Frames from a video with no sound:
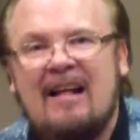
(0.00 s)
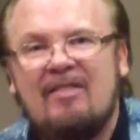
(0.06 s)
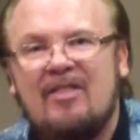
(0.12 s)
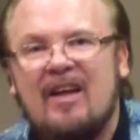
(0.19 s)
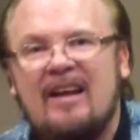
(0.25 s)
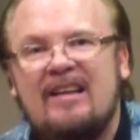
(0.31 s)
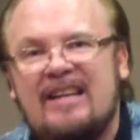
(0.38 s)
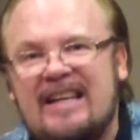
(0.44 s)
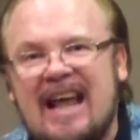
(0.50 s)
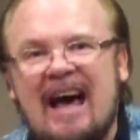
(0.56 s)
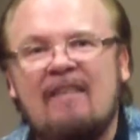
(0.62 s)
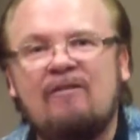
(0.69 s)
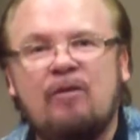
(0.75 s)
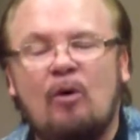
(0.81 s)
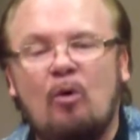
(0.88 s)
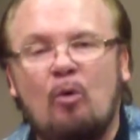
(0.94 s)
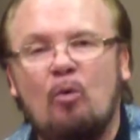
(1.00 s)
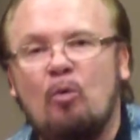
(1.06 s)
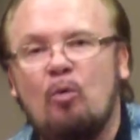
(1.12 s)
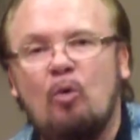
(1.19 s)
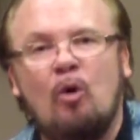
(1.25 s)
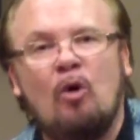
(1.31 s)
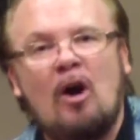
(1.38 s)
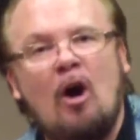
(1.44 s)
the devil
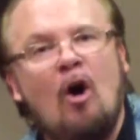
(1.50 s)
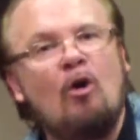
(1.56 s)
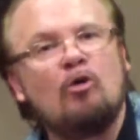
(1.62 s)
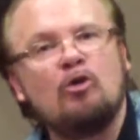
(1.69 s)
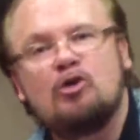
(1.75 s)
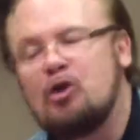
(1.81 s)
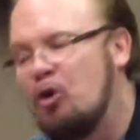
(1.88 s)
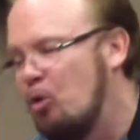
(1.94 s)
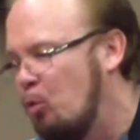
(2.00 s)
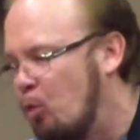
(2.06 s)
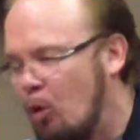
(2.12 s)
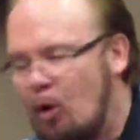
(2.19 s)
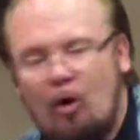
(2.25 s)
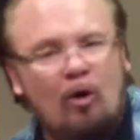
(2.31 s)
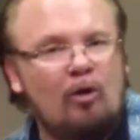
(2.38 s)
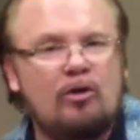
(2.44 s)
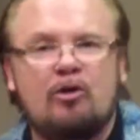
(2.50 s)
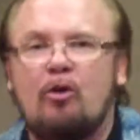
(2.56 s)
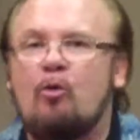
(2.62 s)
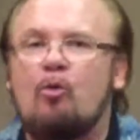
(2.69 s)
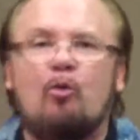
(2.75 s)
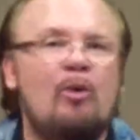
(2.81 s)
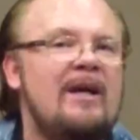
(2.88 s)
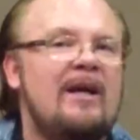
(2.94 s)
will cause your world to
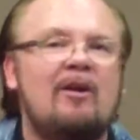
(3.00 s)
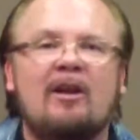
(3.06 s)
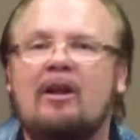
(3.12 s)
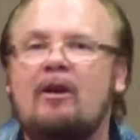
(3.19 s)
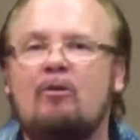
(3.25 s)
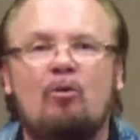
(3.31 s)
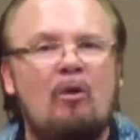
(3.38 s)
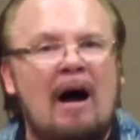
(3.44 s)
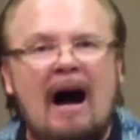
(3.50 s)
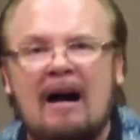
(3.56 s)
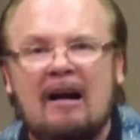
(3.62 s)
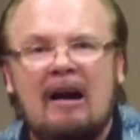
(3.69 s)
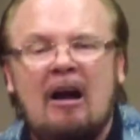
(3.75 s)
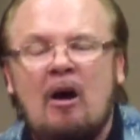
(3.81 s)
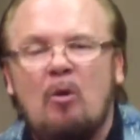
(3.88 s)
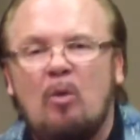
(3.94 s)
reel and rock